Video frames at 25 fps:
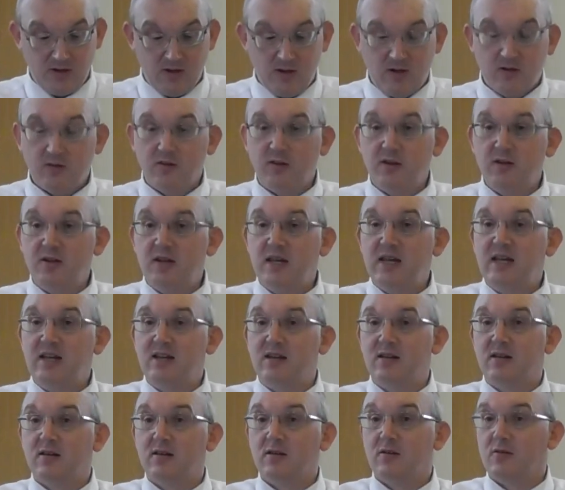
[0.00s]
The
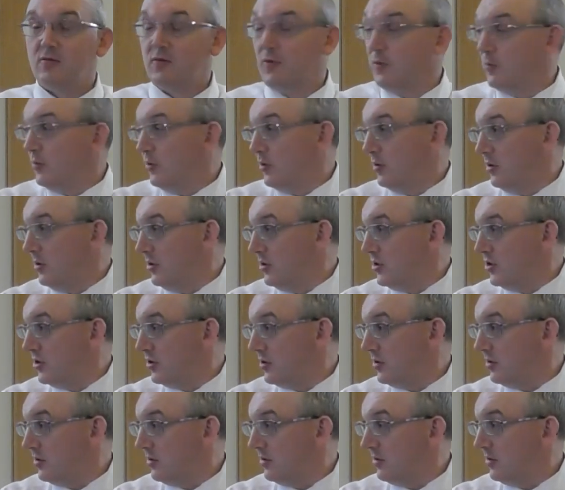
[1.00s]
need for rulers,
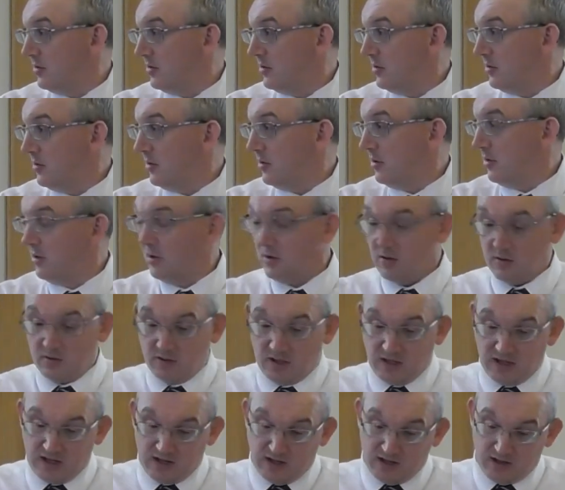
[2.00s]

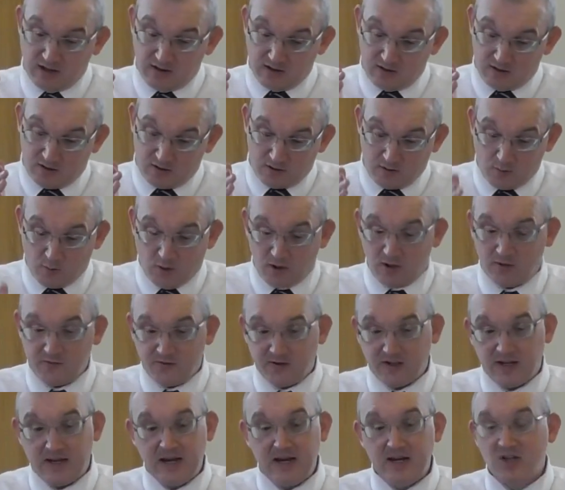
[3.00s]
the
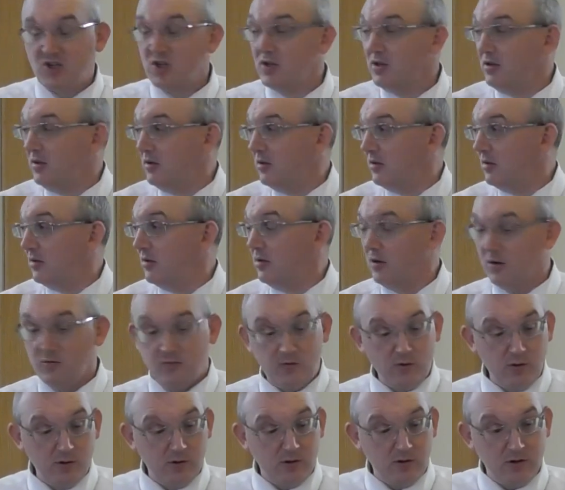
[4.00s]
qualification of
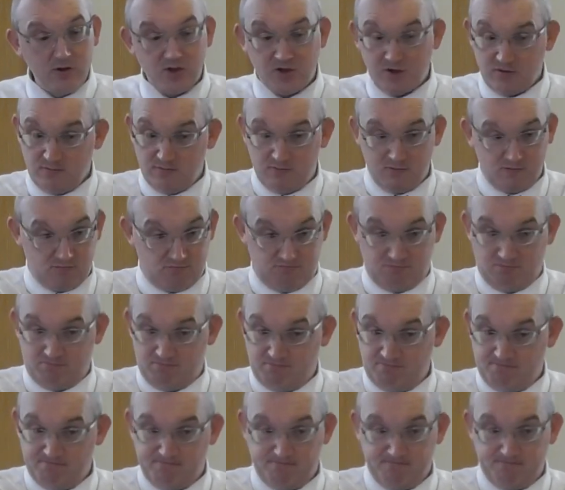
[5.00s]
rulers,
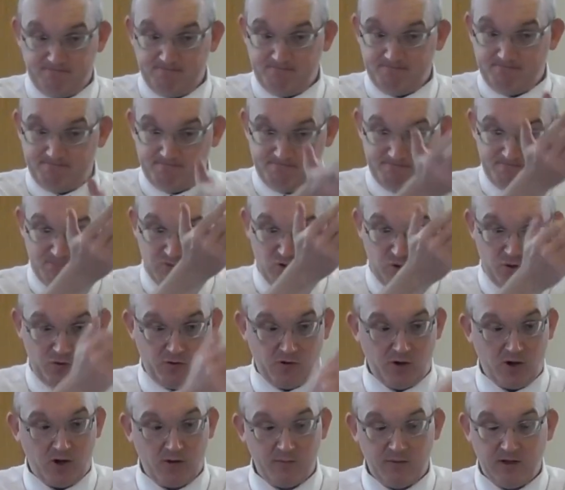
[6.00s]

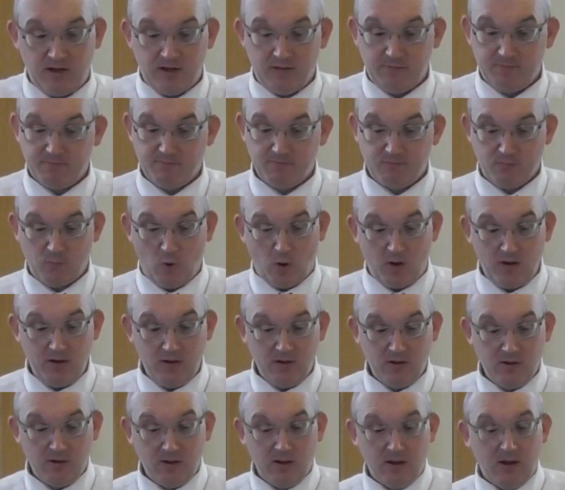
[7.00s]
Deuteronomy 1.
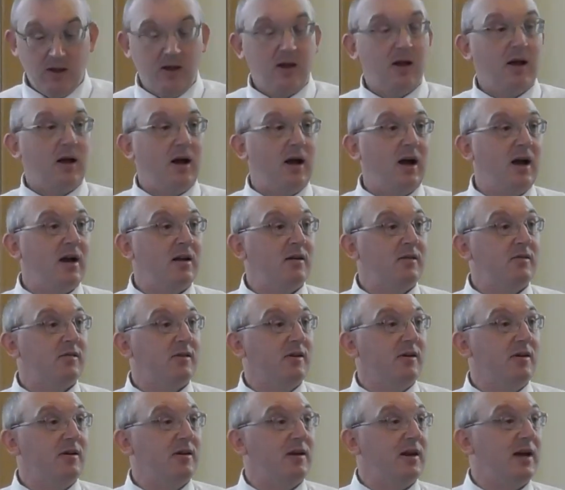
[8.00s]
And
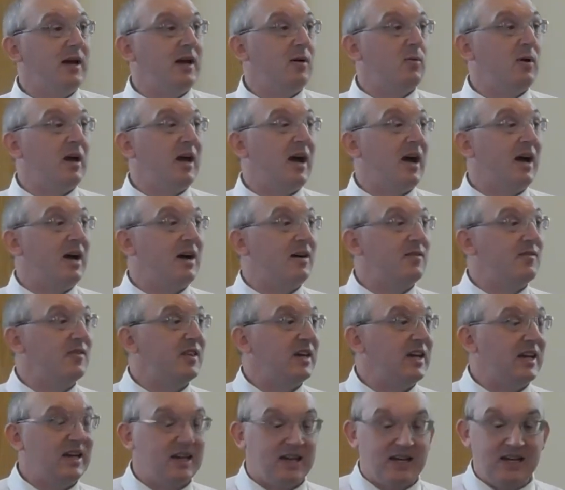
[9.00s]
thirdly, we have
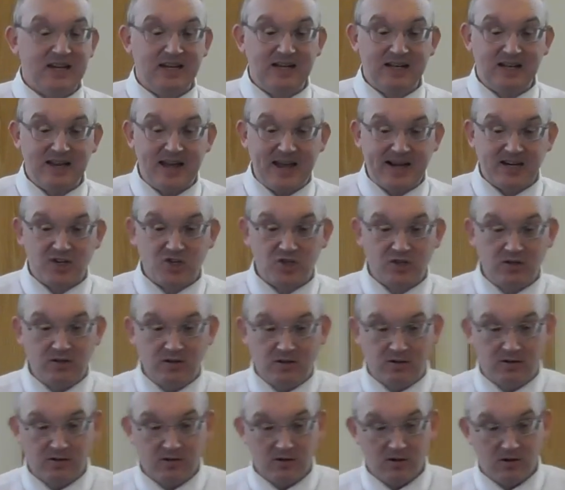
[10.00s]
the
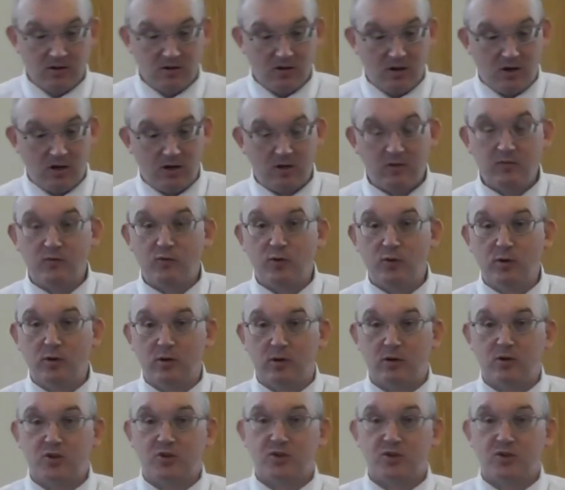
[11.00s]
election of rulers,